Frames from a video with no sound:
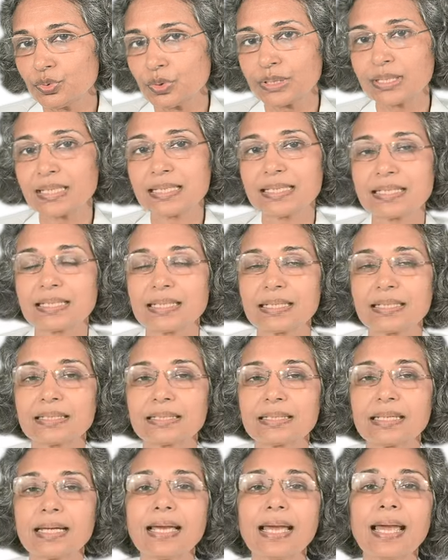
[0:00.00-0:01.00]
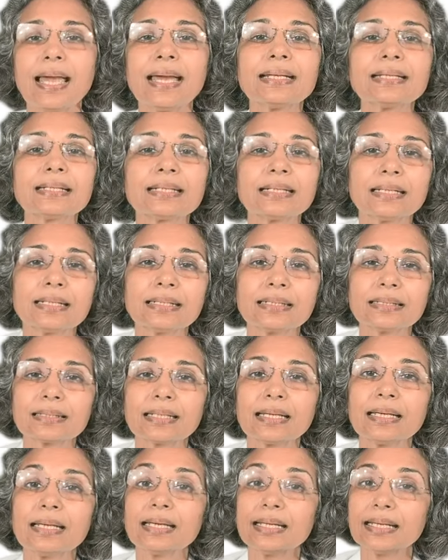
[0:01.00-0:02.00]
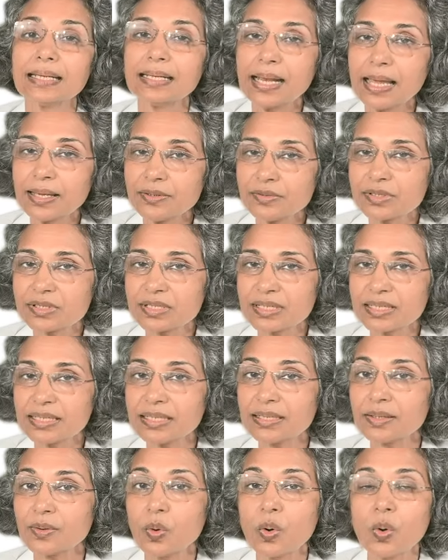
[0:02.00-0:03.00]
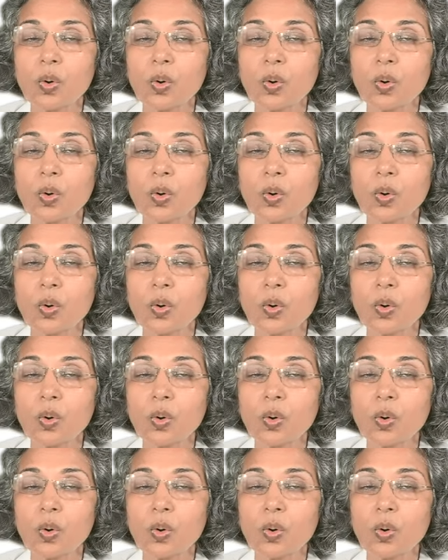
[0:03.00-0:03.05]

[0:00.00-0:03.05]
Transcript: to understand and correct lifestyle